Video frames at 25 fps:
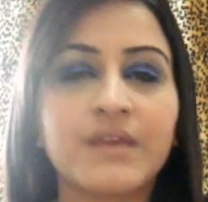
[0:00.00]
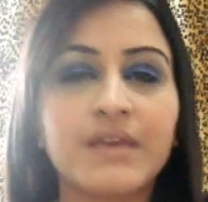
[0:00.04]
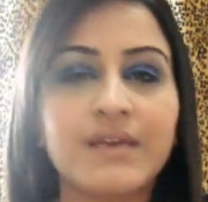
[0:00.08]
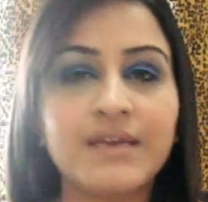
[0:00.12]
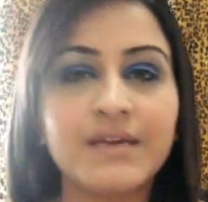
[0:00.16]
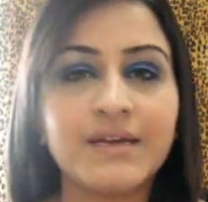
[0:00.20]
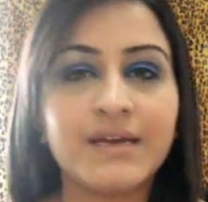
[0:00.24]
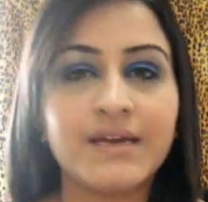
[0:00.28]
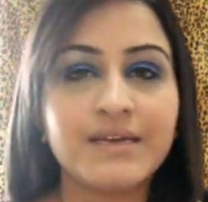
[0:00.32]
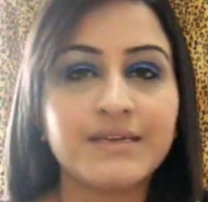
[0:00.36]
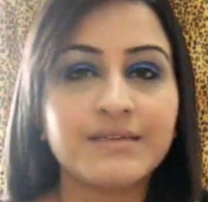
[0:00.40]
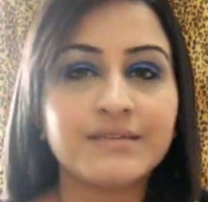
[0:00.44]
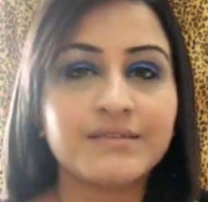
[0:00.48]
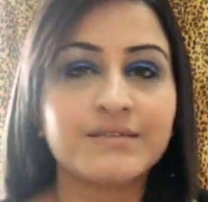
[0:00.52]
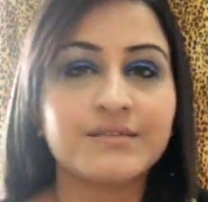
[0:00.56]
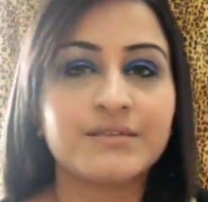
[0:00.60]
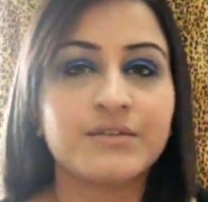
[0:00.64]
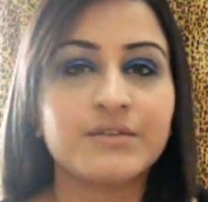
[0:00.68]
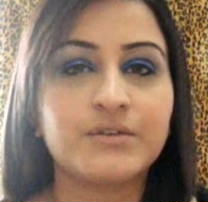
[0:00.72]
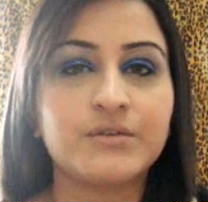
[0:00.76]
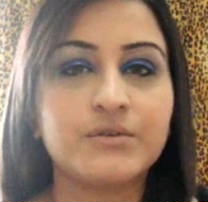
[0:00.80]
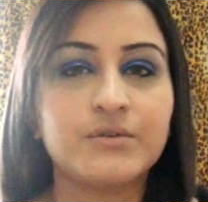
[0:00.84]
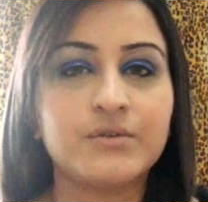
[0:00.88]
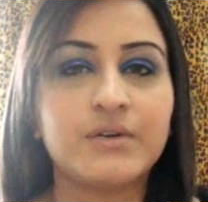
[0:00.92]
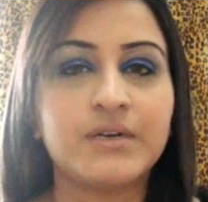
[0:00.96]
Hey guys,
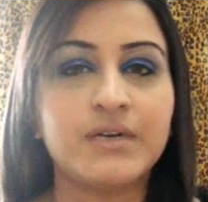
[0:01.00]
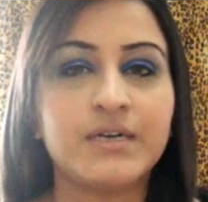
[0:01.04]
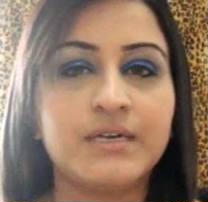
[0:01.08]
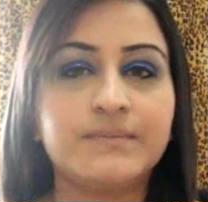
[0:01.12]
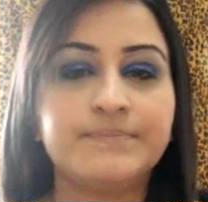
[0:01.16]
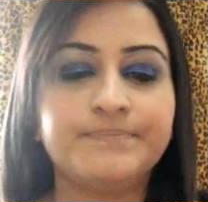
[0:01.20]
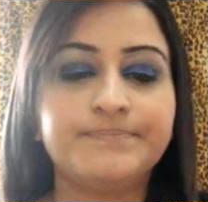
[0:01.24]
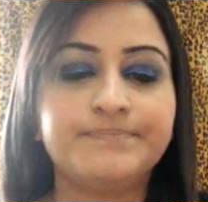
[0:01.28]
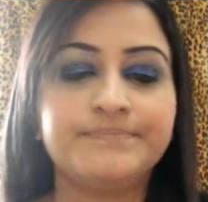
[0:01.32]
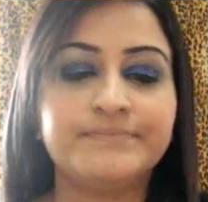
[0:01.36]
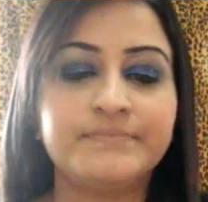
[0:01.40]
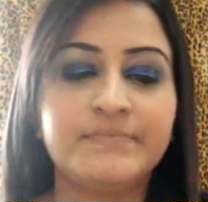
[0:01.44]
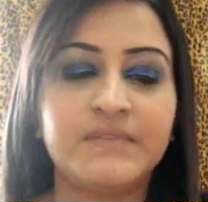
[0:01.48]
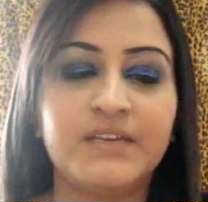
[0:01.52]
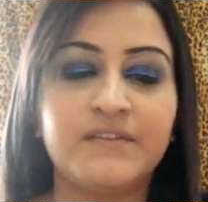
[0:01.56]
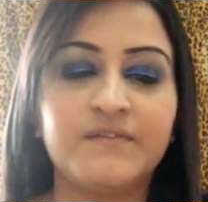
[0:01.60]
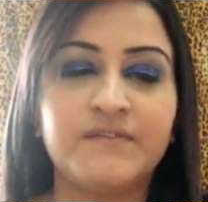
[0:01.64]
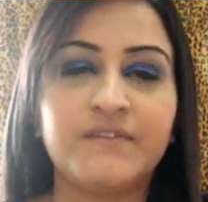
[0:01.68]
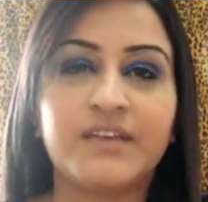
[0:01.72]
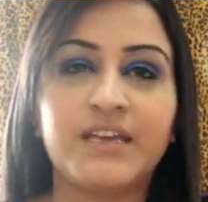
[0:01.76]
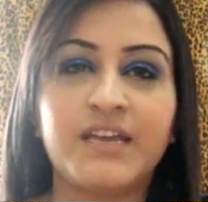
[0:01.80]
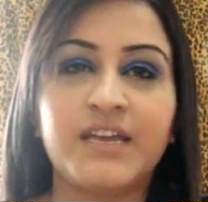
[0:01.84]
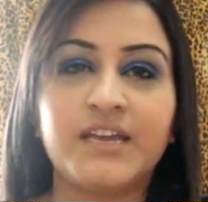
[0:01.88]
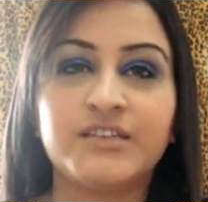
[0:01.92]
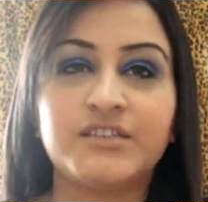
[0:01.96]
so um,
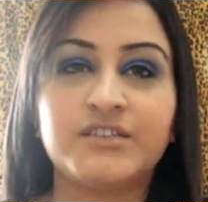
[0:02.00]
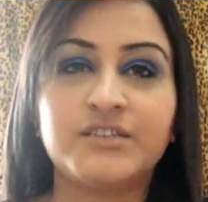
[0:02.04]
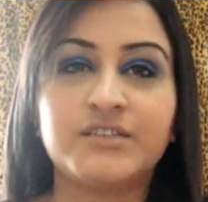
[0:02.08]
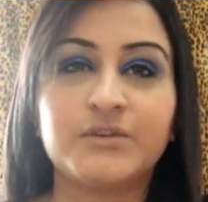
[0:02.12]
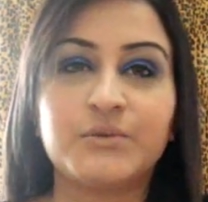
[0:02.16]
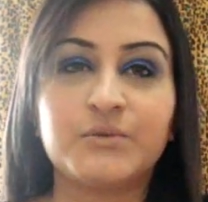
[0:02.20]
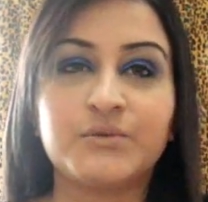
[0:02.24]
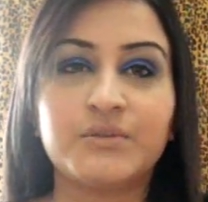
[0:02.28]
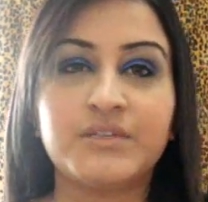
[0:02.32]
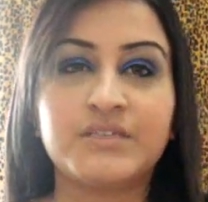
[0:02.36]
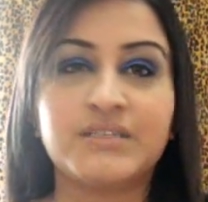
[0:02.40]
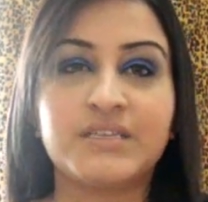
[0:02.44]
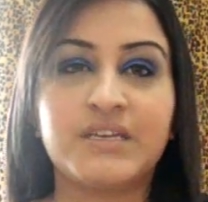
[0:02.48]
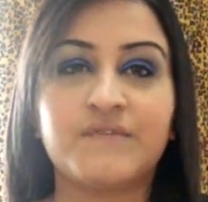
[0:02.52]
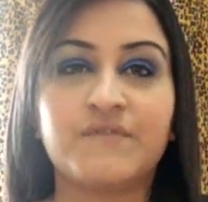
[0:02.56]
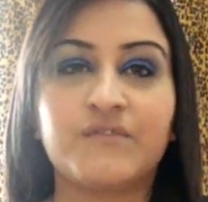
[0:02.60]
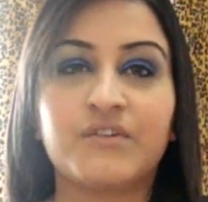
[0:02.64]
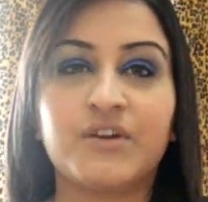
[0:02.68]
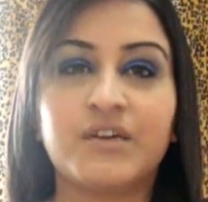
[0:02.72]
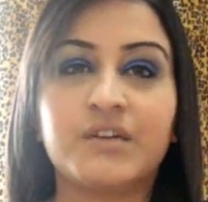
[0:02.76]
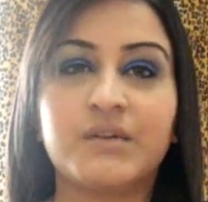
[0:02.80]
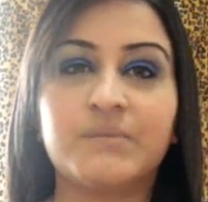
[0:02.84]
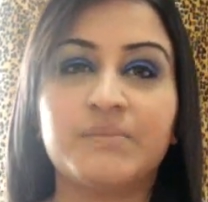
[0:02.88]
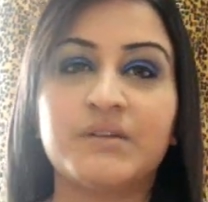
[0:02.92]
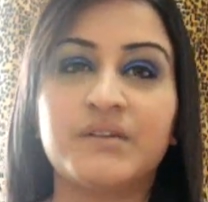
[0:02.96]
in case you notice I've
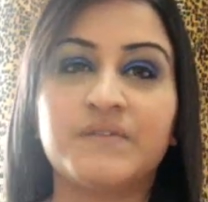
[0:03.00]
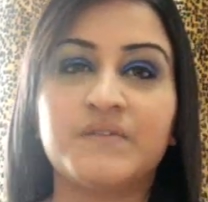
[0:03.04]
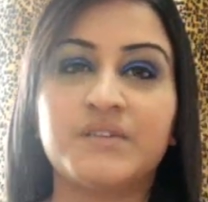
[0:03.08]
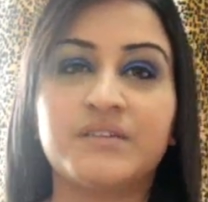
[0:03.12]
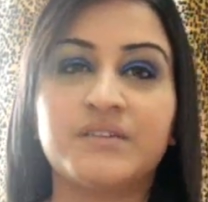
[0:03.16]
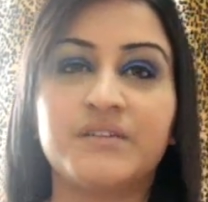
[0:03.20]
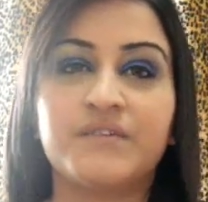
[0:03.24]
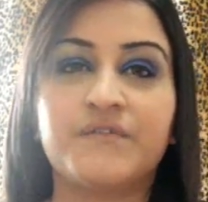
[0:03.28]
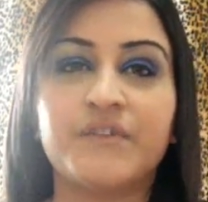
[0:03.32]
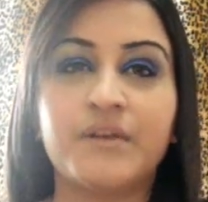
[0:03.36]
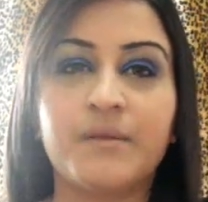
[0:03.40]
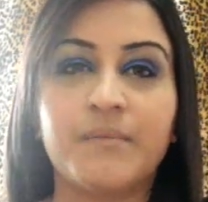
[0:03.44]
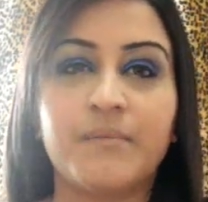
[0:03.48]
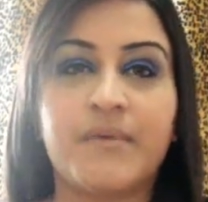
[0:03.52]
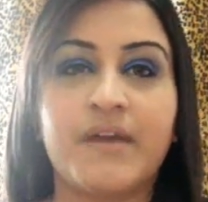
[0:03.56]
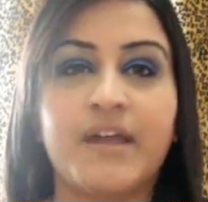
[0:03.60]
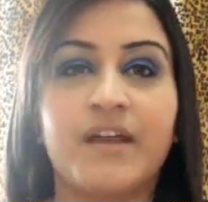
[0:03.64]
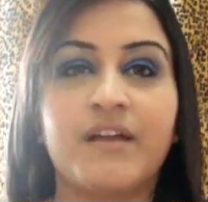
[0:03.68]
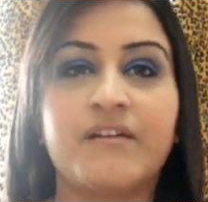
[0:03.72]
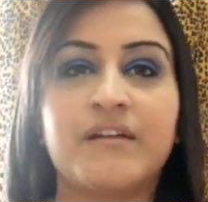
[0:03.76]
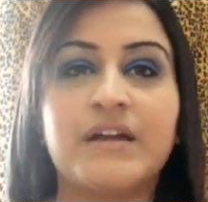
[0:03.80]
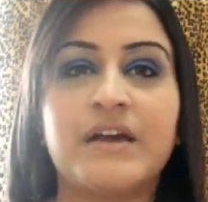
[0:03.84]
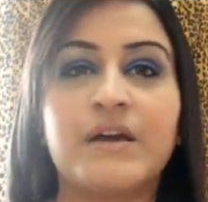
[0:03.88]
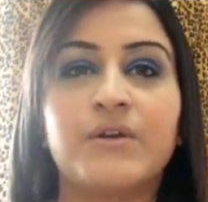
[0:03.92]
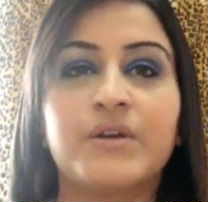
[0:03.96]
got a bit of a different
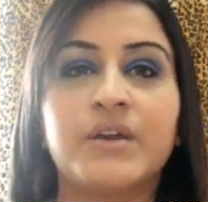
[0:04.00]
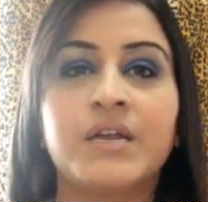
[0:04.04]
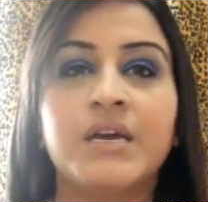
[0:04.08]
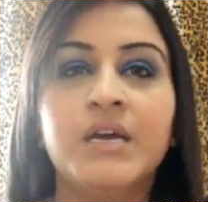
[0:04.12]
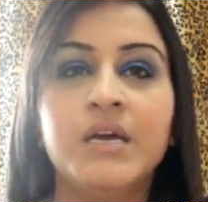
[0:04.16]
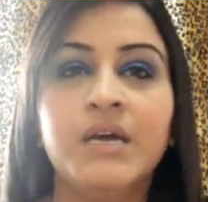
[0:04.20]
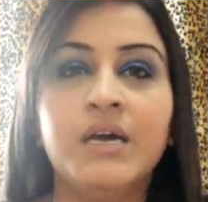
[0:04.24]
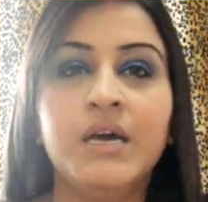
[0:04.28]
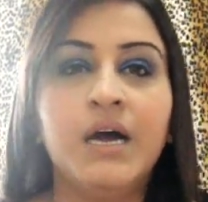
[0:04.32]
background.